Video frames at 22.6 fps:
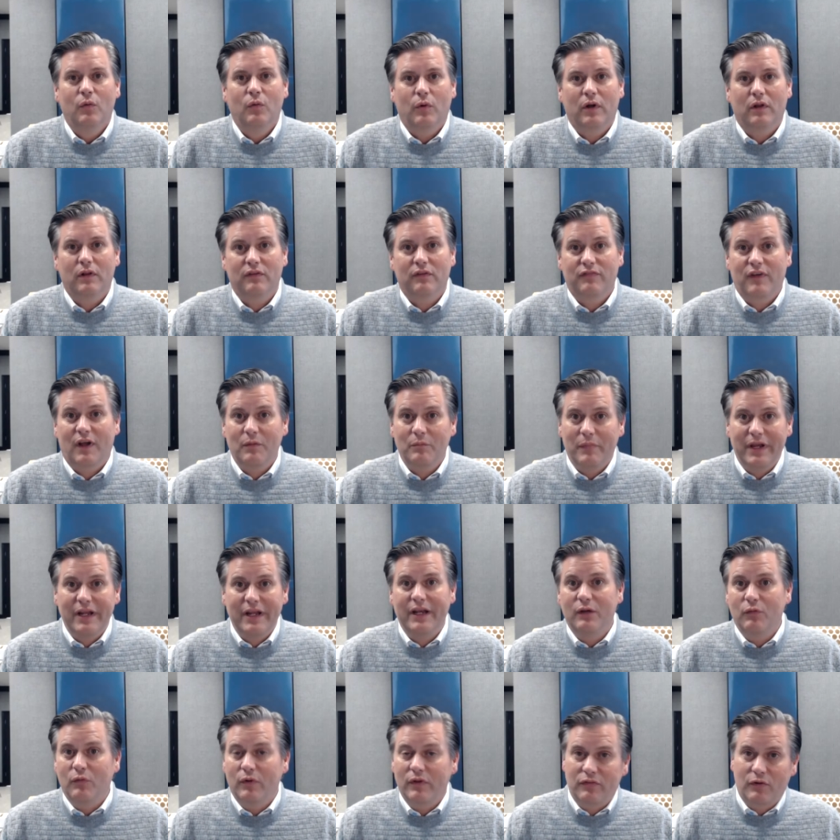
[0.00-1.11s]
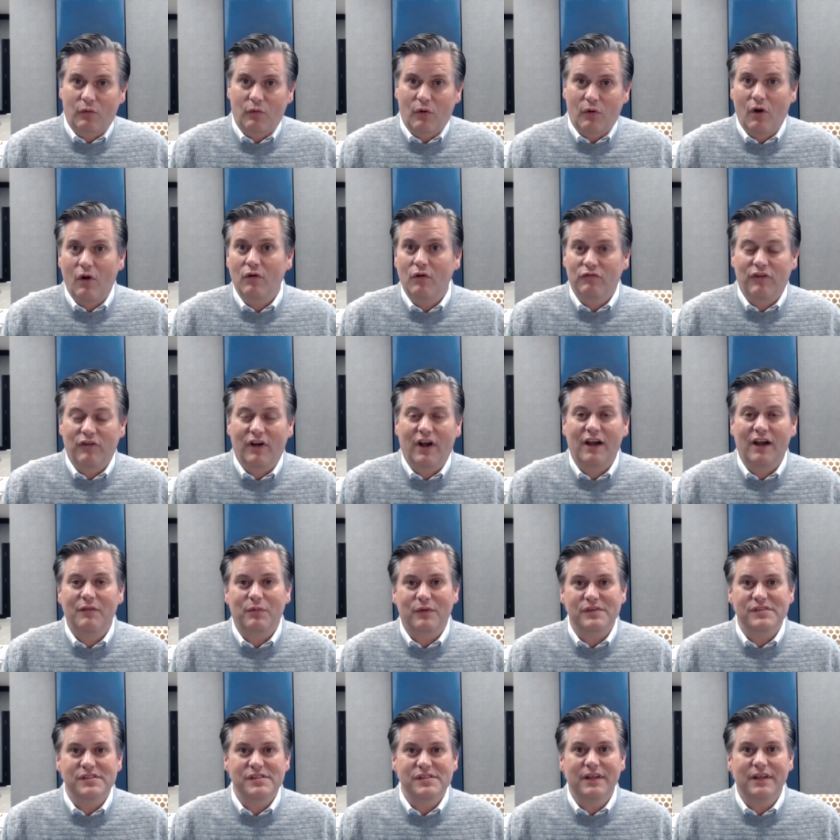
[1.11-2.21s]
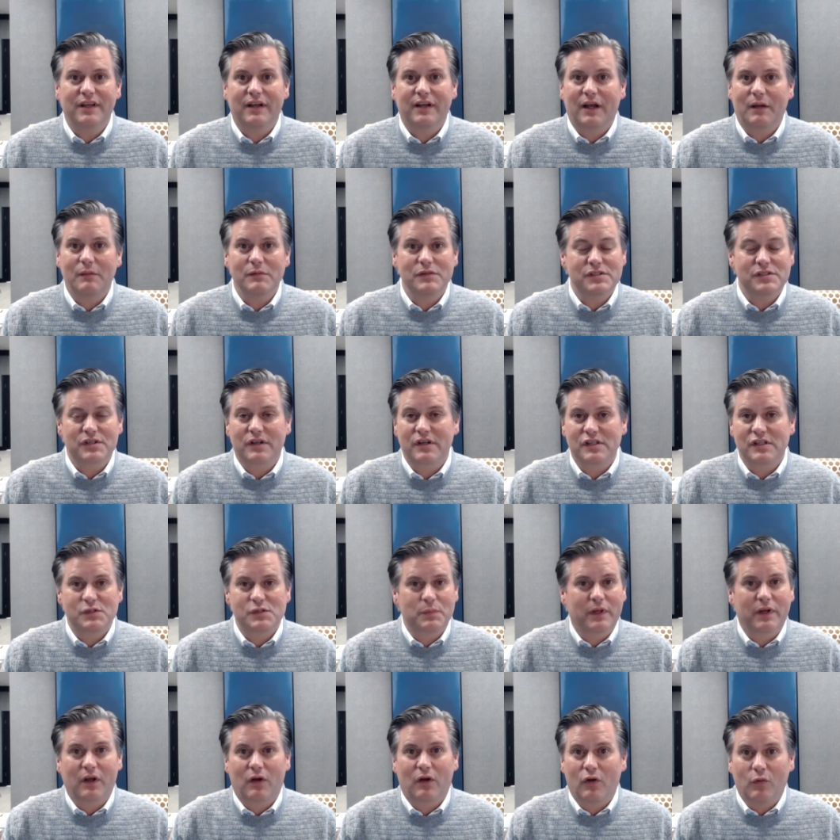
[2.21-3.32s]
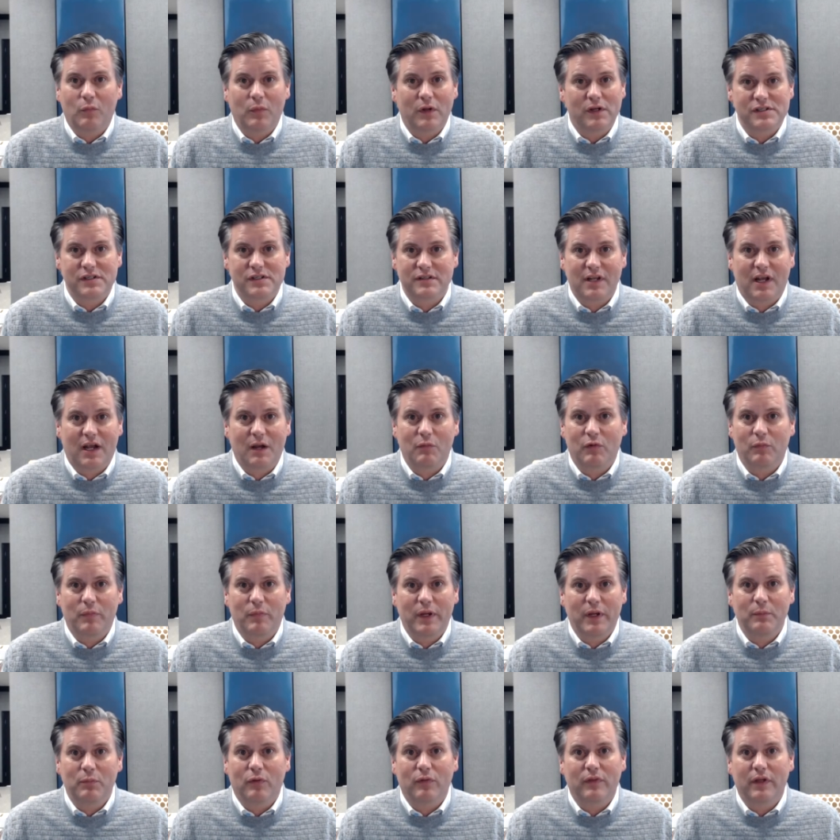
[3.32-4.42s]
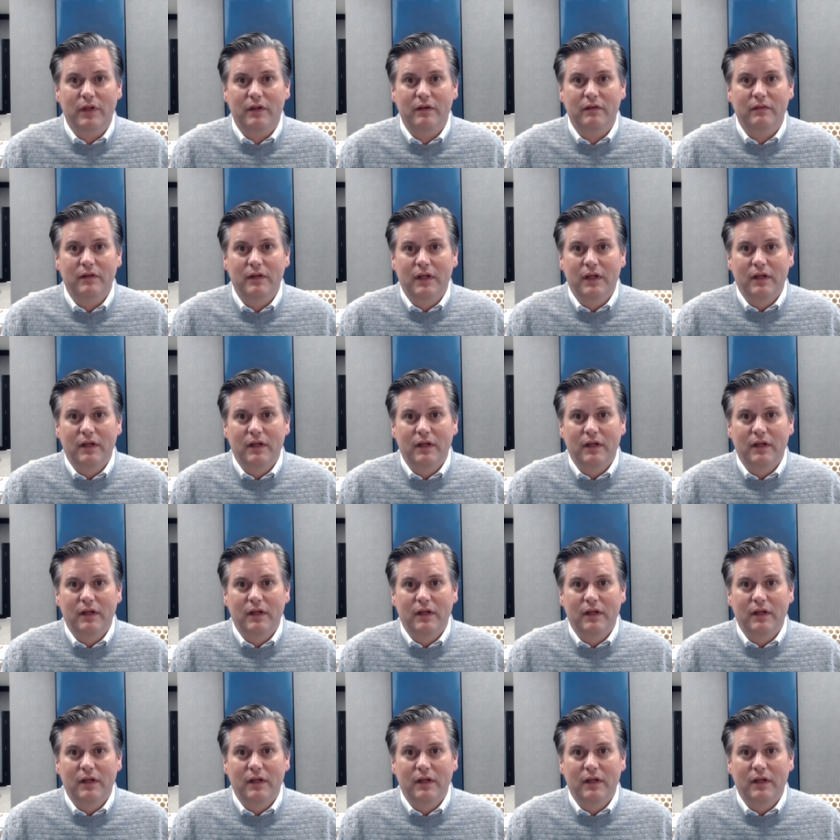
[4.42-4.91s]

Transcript: Well, if I'm meeting with the wrong 5%, I'm just going to spend a whole bunch of time with people that